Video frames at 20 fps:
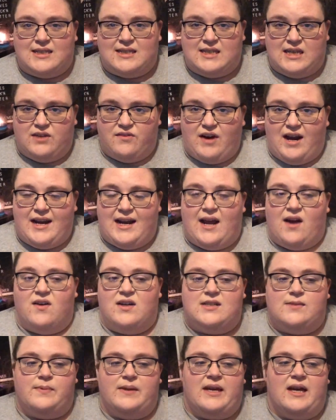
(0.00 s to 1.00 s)
tea right now
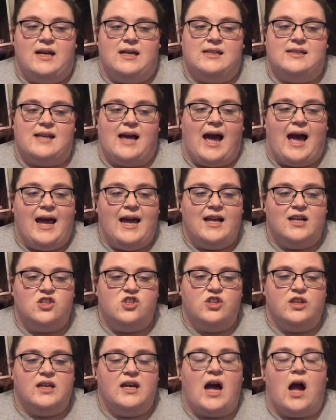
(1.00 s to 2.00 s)
is because I
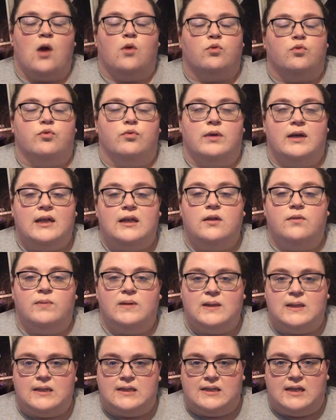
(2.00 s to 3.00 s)
actually got
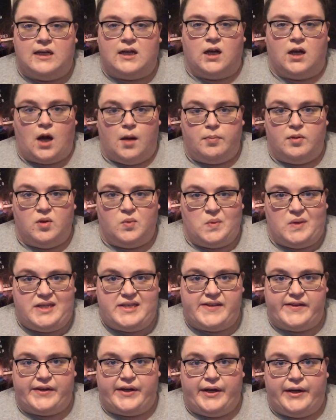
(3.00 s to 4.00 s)
really sick a couple of
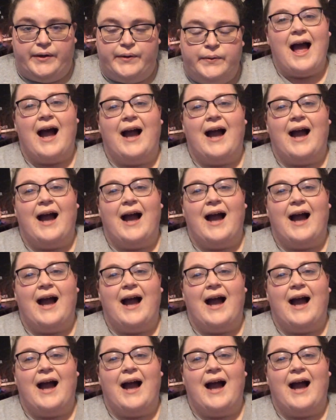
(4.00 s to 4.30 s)
weeks ago.